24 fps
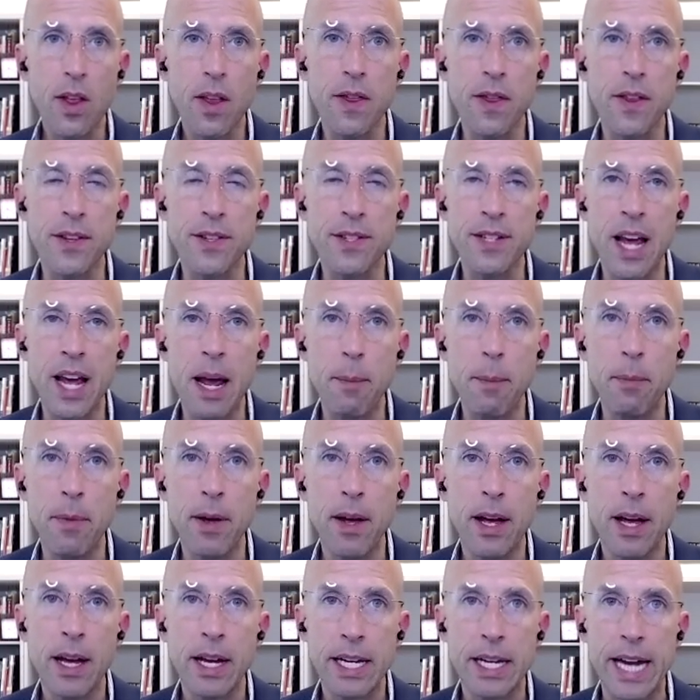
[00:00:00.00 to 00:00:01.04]
the same
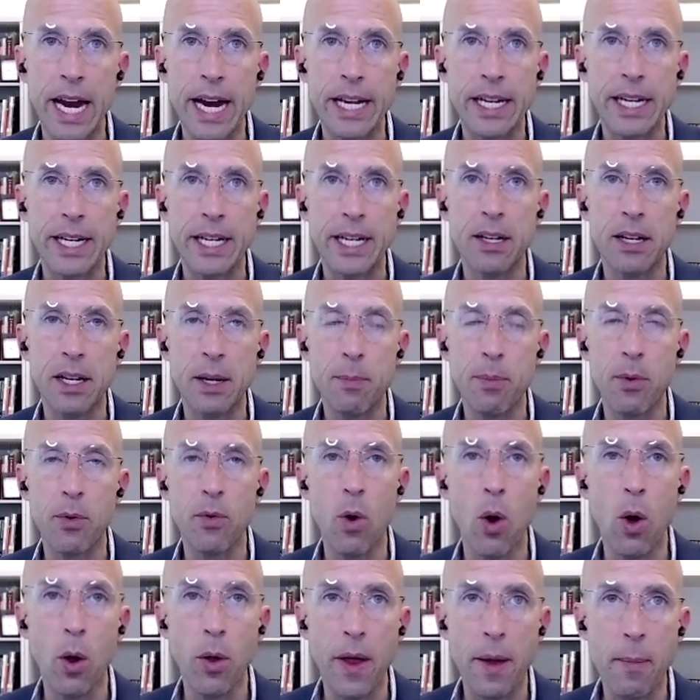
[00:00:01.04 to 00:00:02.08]
gatekeeper
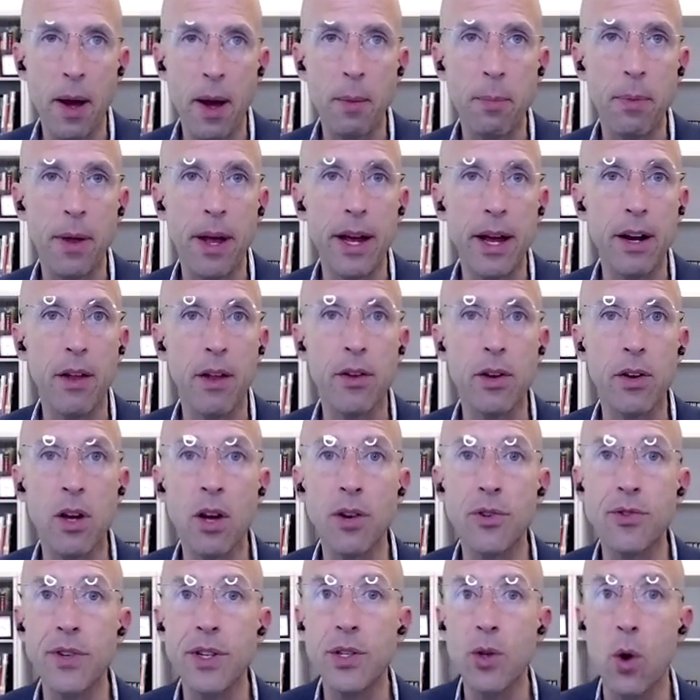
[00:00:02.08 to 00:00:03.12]
role they might play in other
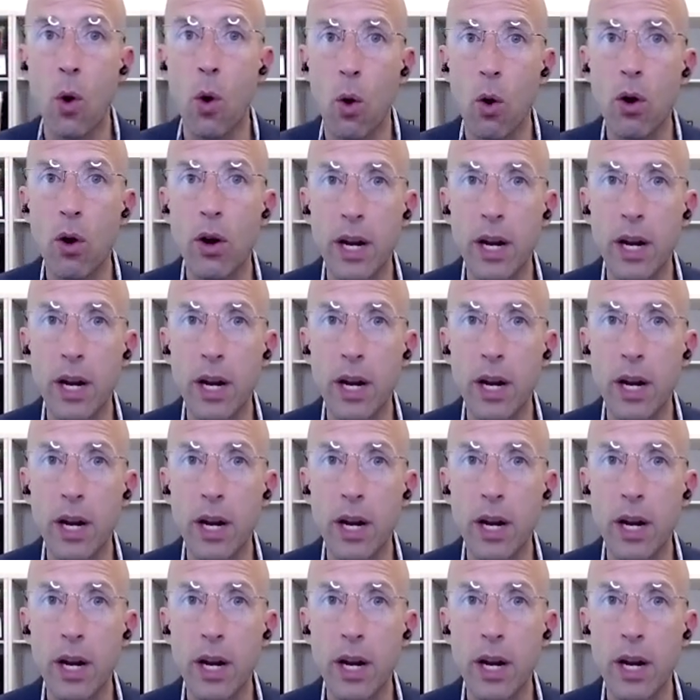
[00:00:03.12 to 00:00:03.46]
countries, or